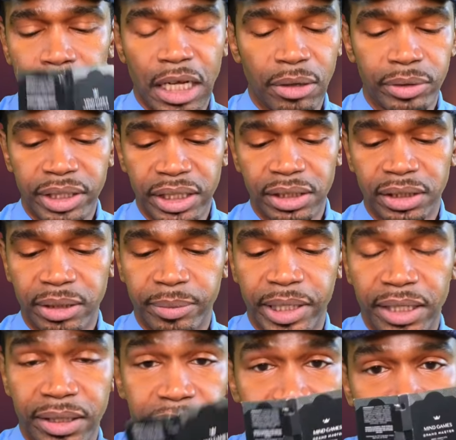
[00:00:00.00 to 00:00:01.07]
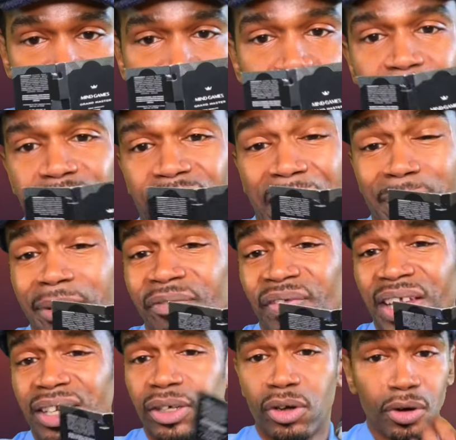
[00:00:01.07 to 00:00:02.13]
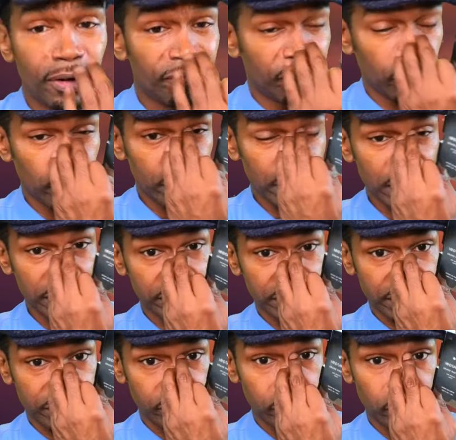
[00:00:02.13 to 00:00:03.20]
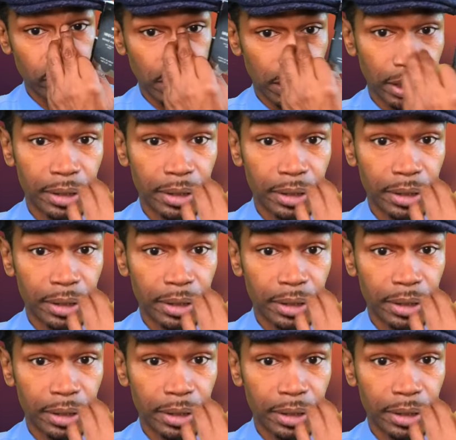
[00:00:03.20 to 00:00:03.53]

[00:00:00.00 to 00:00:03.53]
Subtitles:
I'm a fan of coffee. What can I tell you?